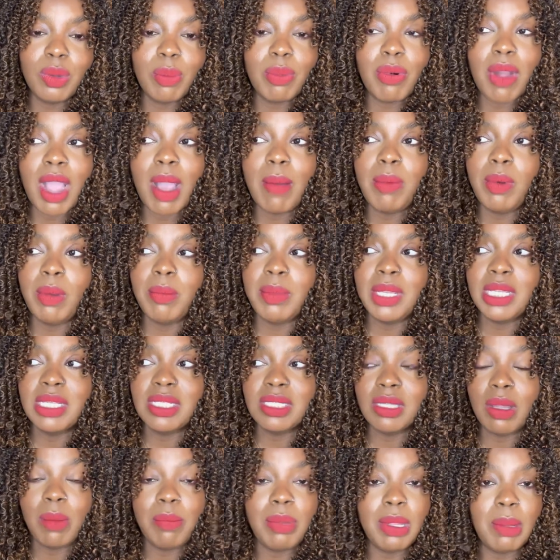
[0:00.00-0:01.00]
The problem
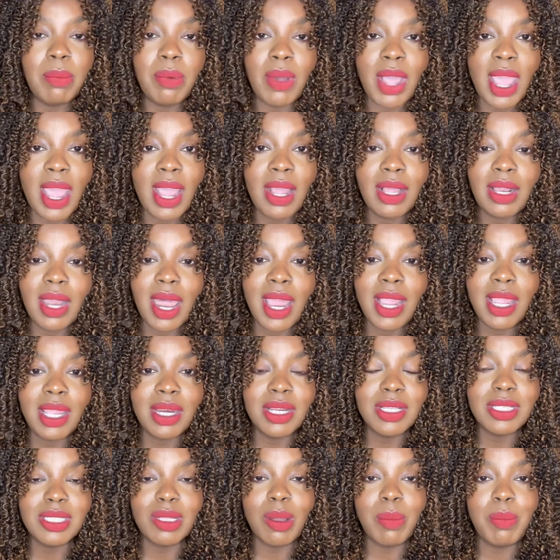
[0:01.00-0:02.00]
is some people act
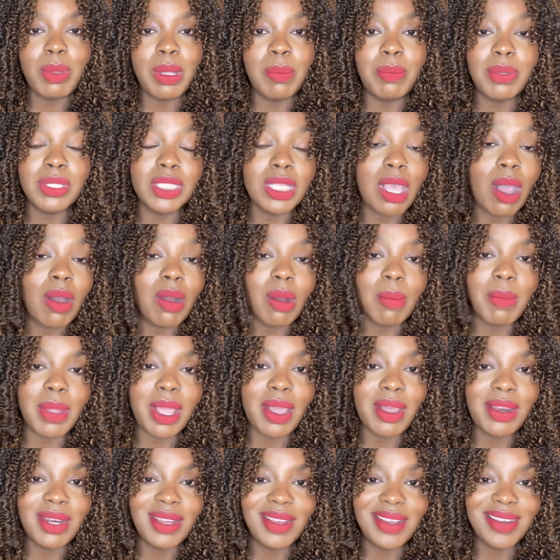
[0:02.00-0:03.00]
like it and some people talk
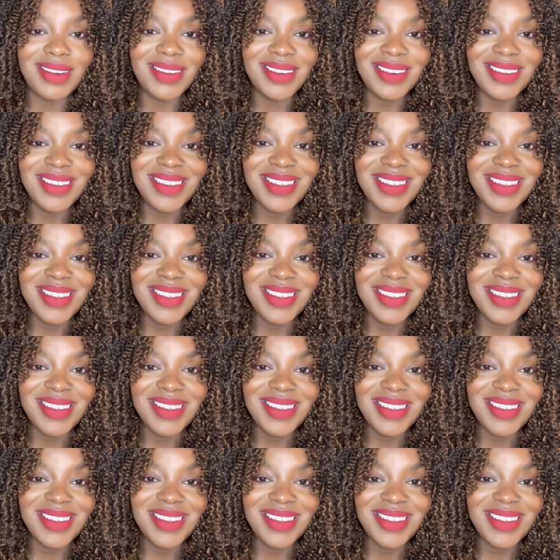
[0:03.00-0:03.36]
about it.